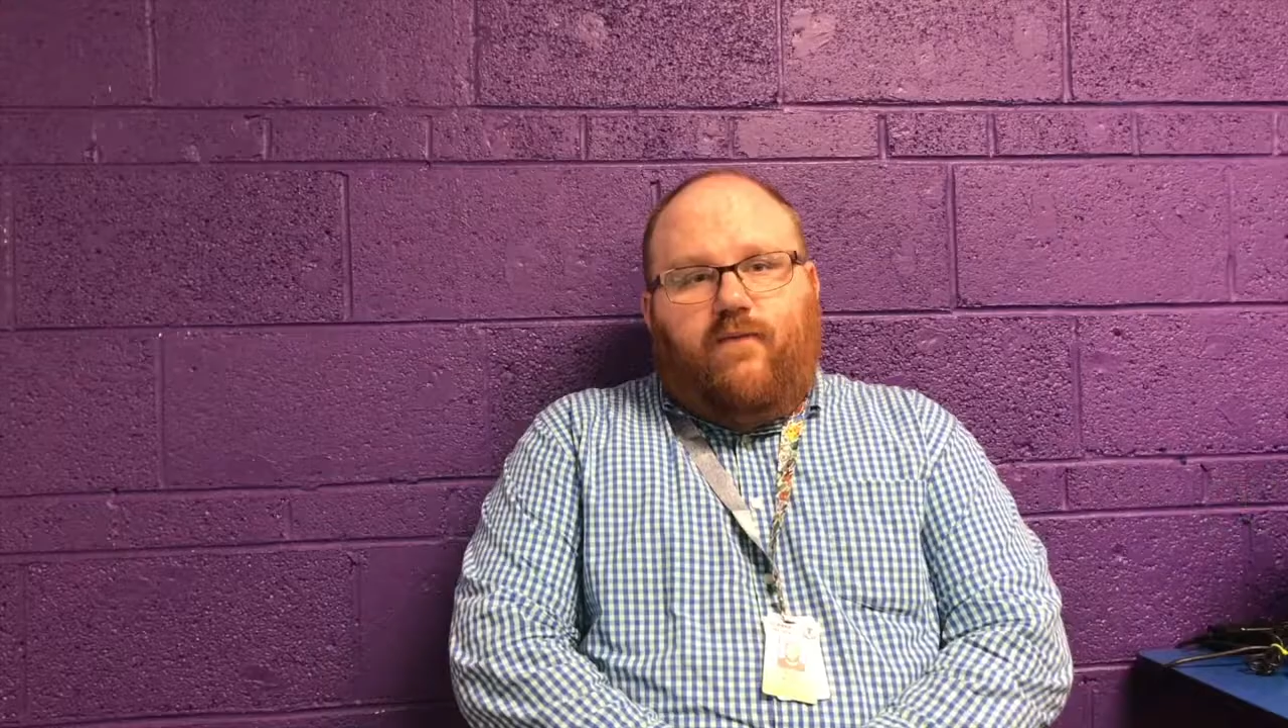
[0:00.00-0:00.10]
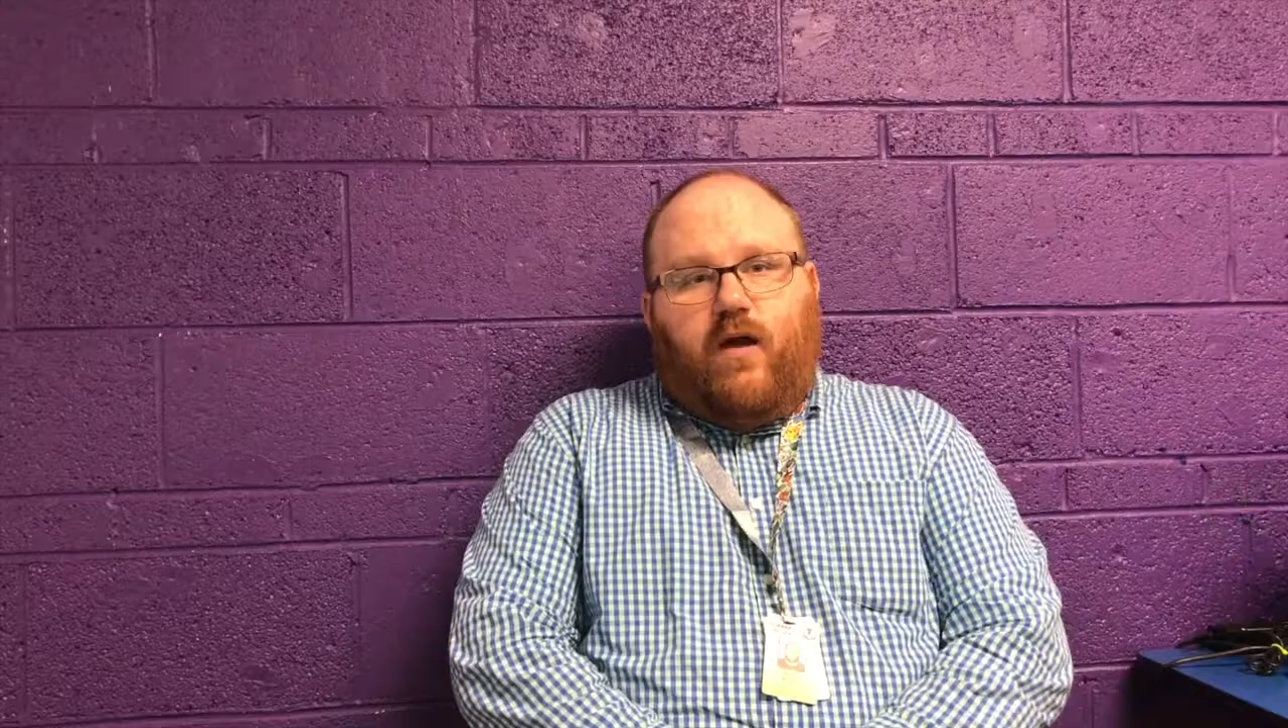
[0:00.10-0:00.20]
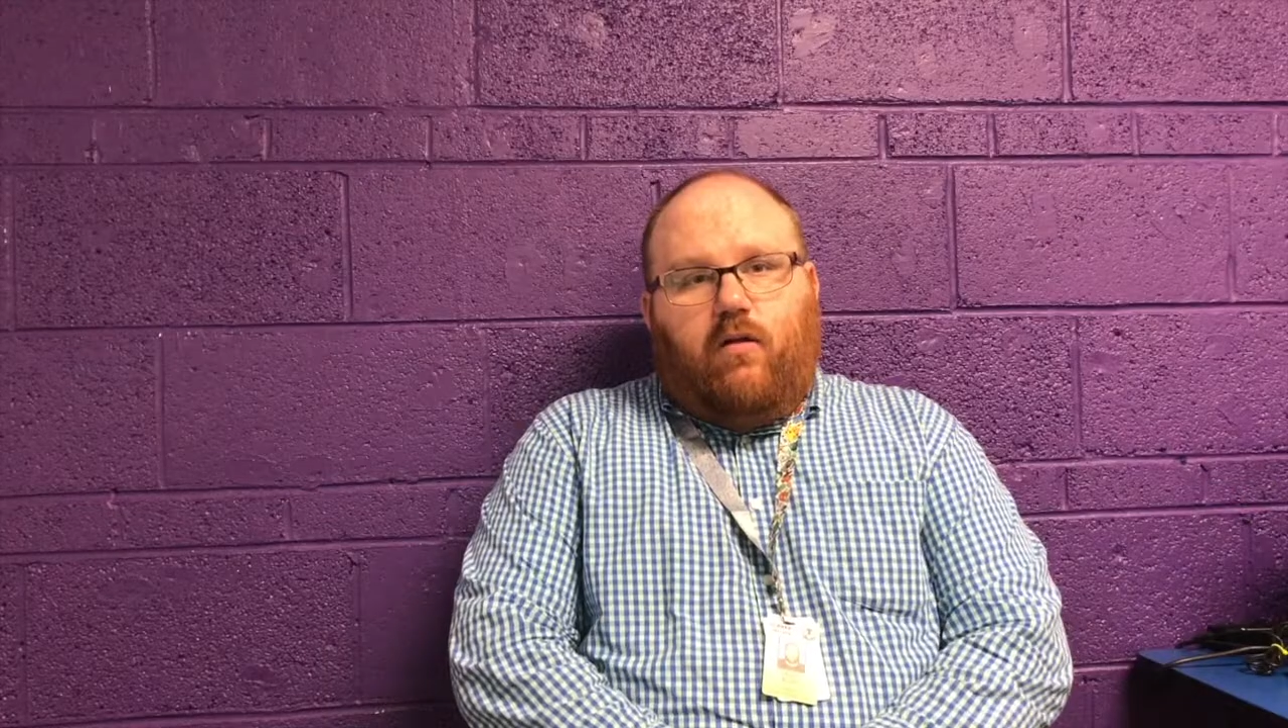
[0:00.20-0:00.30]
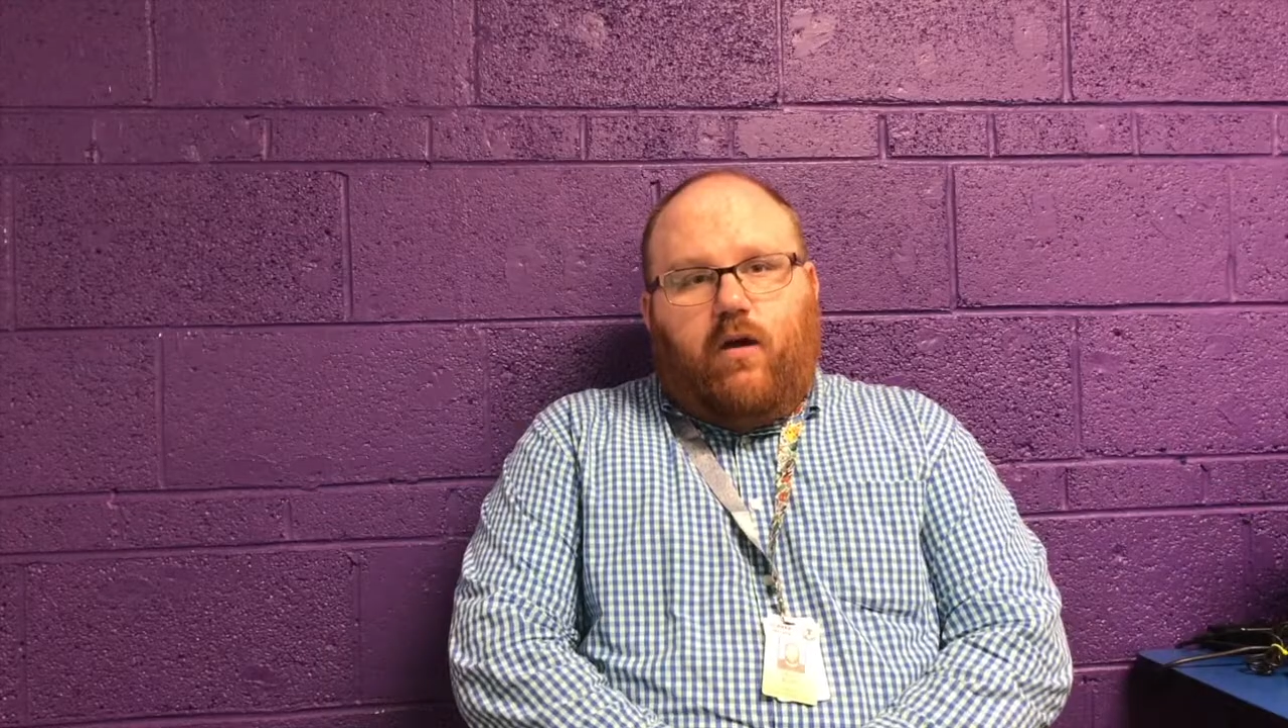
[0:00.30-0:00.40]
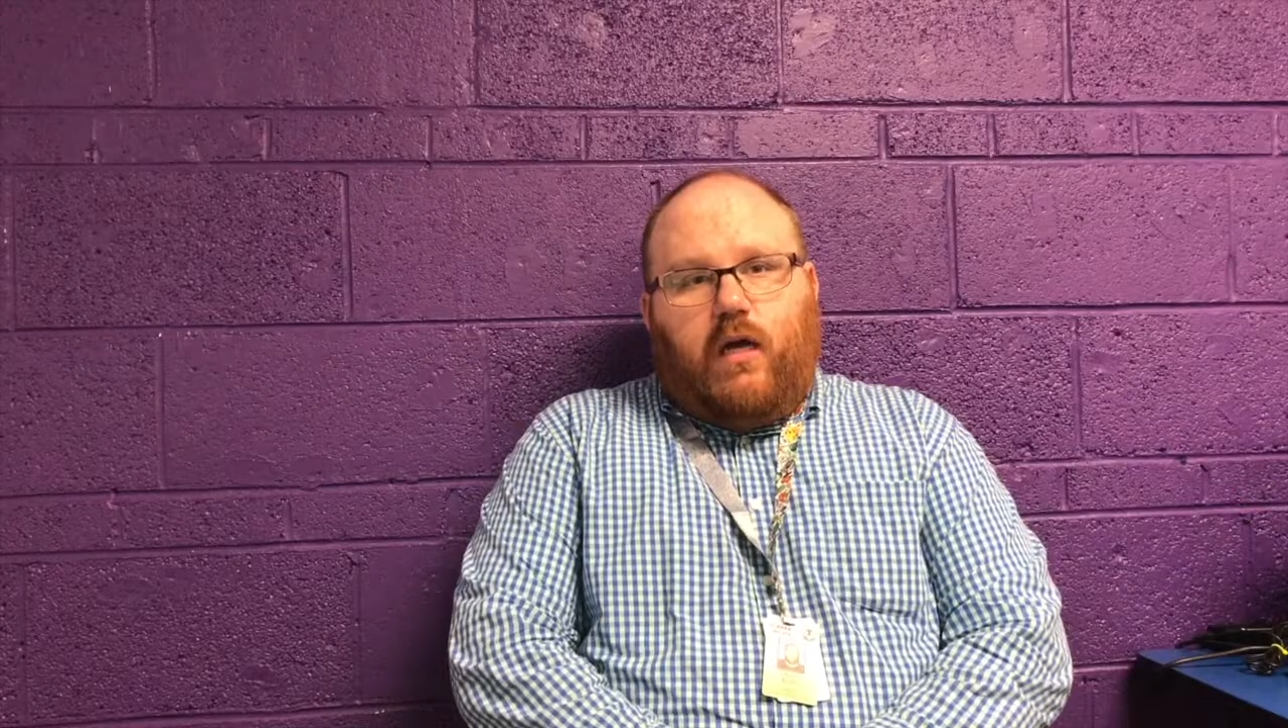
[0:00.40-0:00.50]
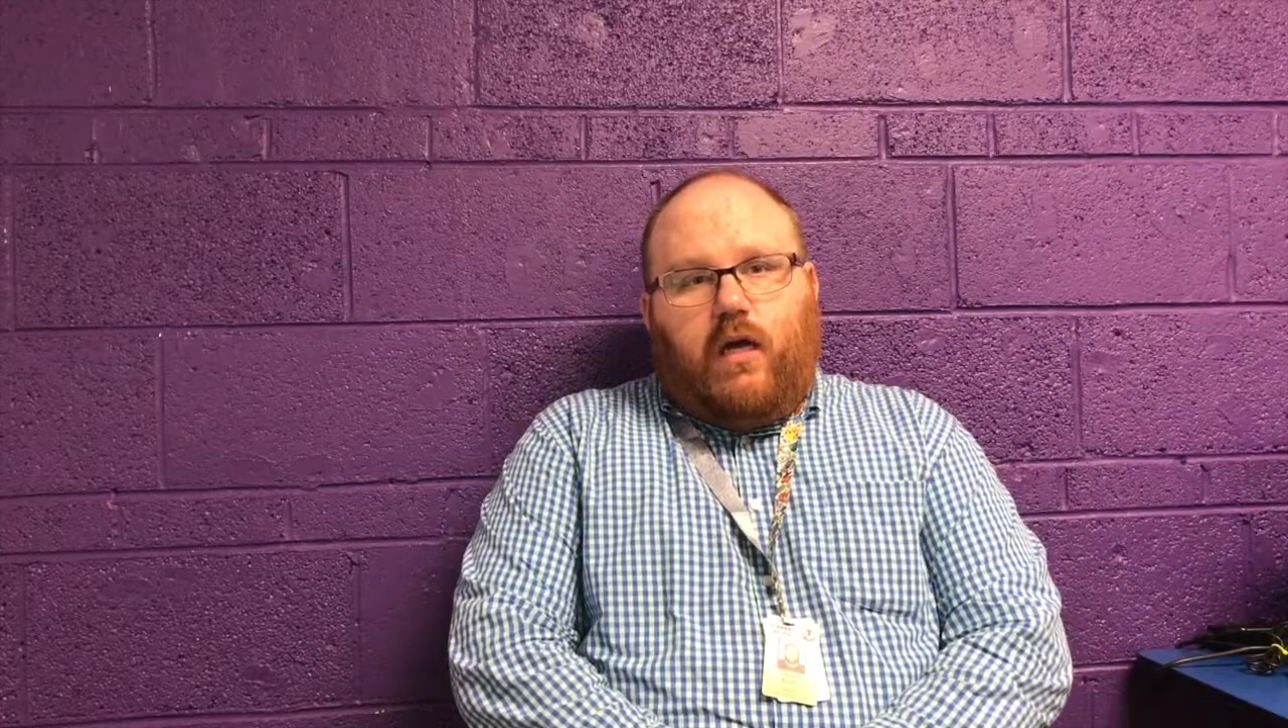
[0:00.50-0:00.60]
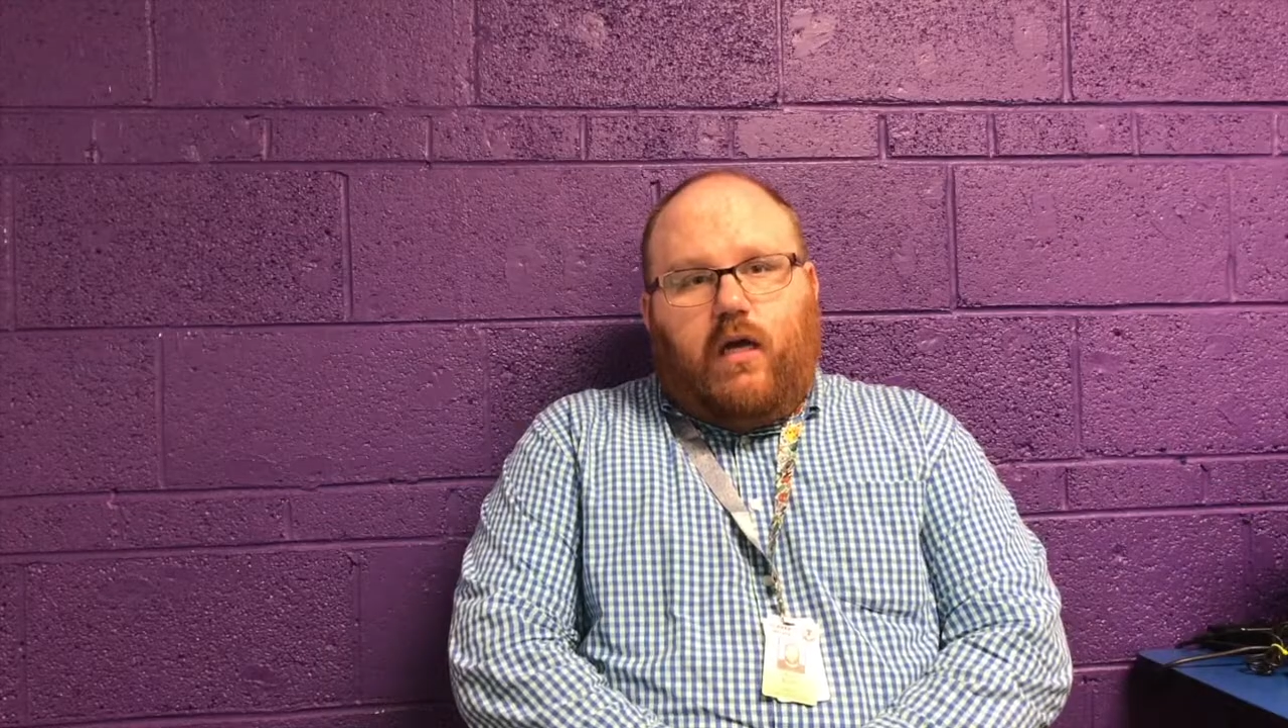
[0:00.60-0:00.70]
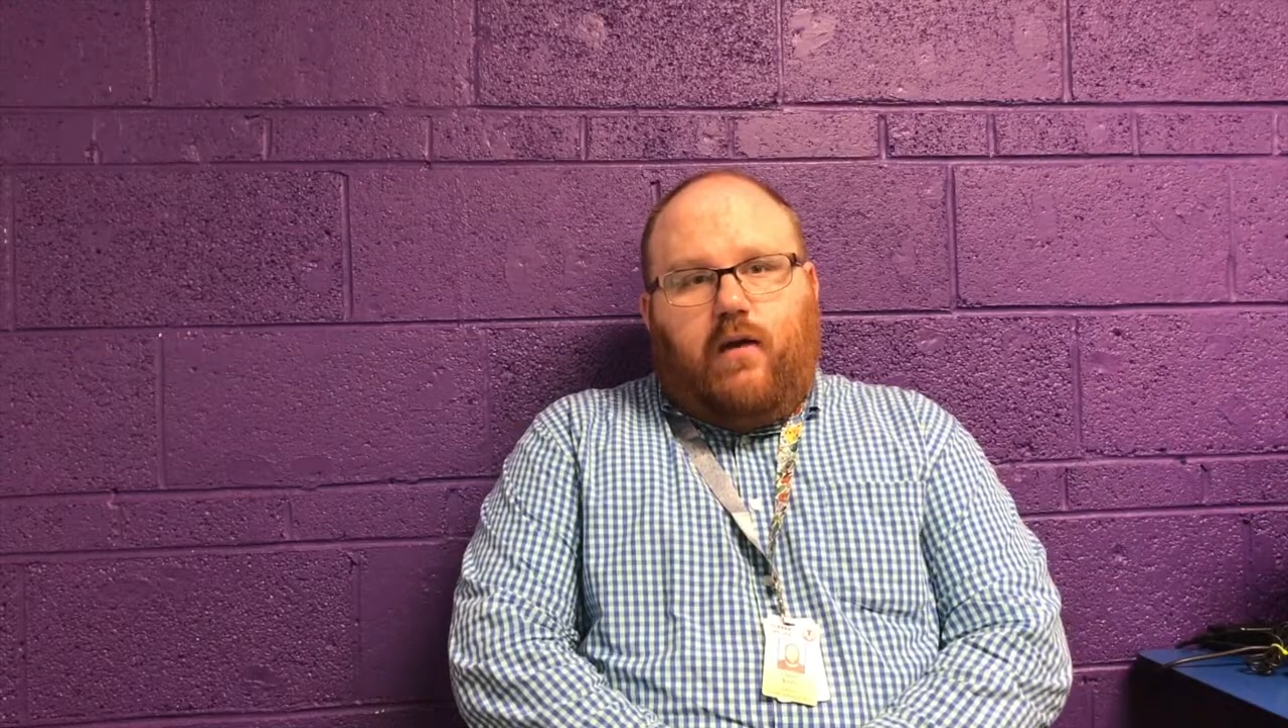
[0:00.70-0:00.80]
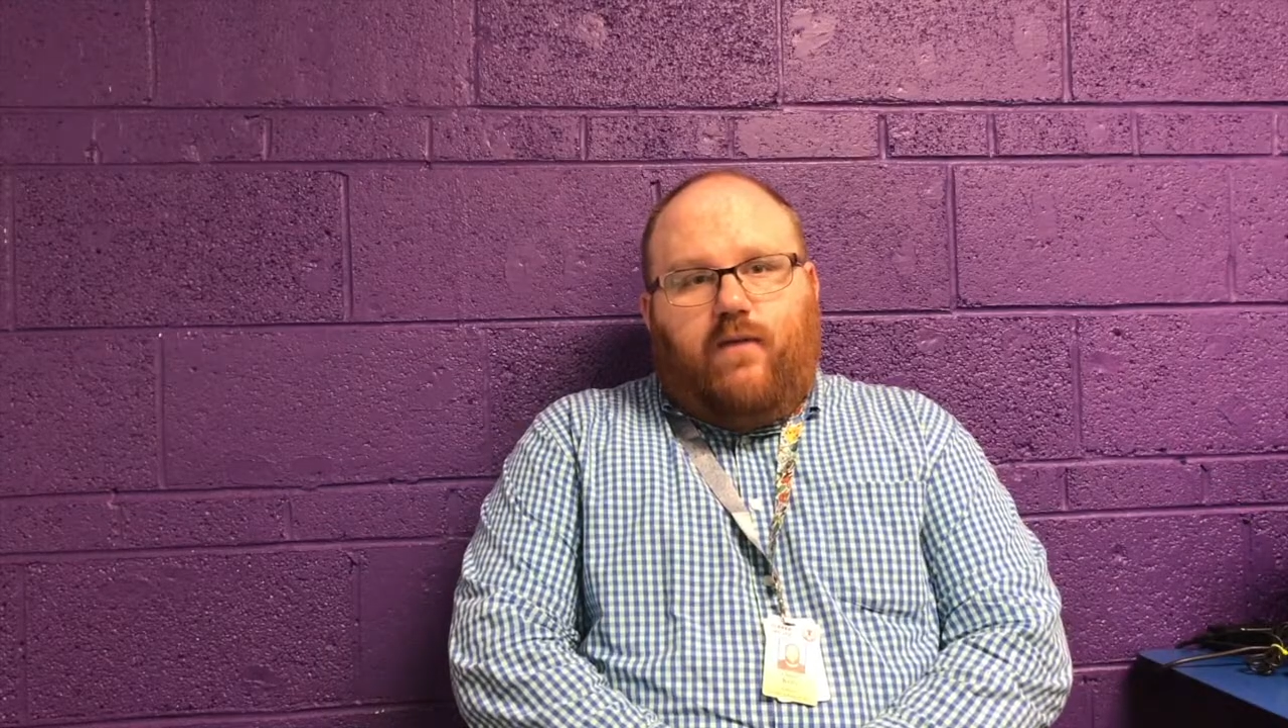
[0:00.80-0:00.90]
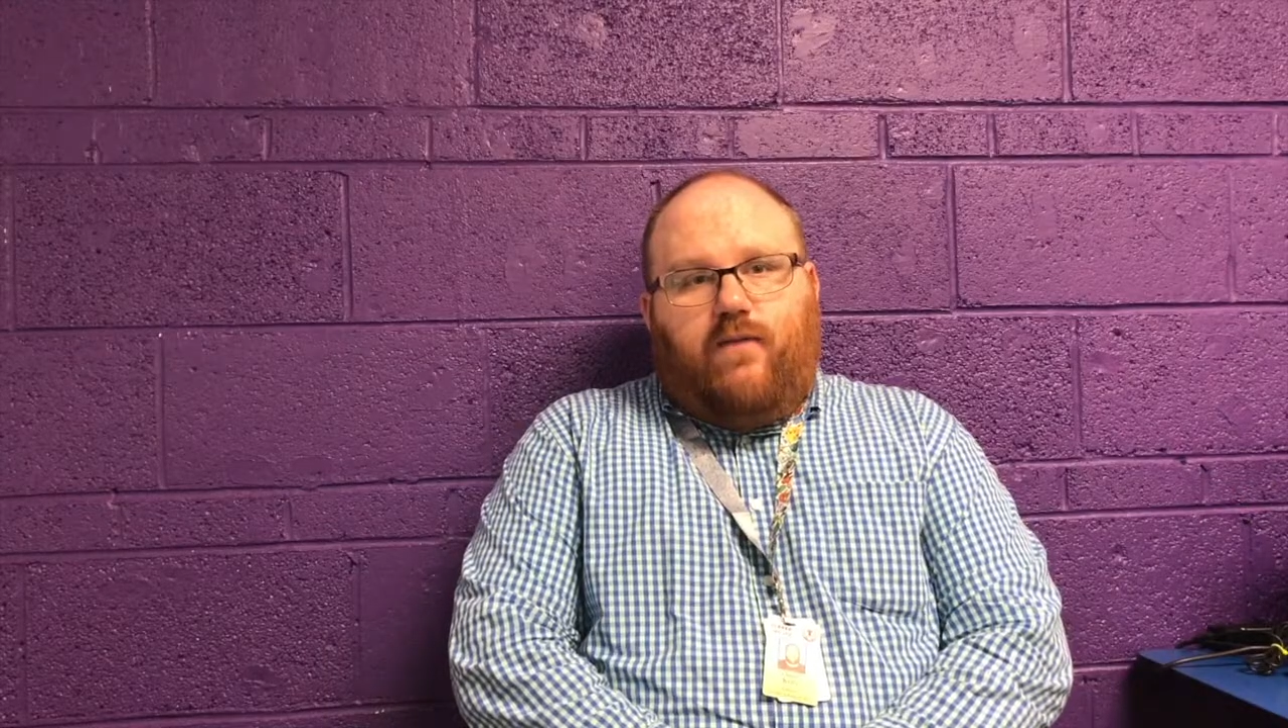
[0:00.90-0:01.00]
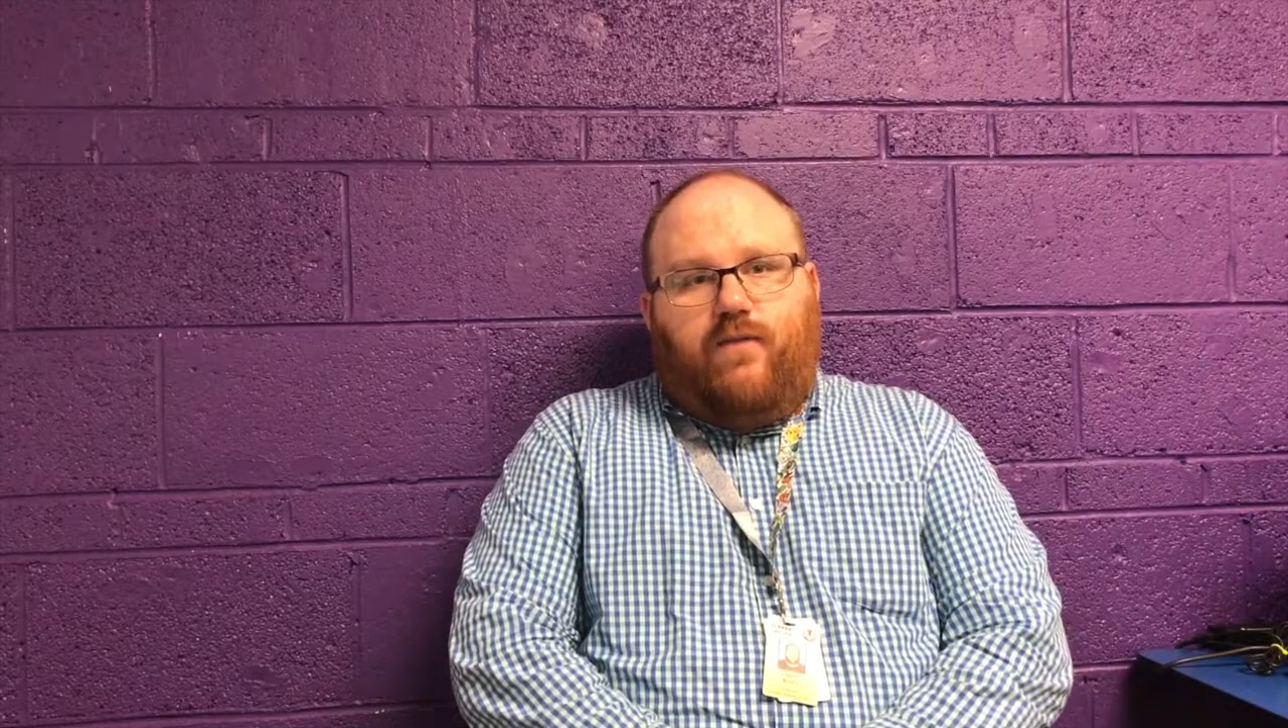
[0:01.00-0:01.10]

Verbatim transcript: Very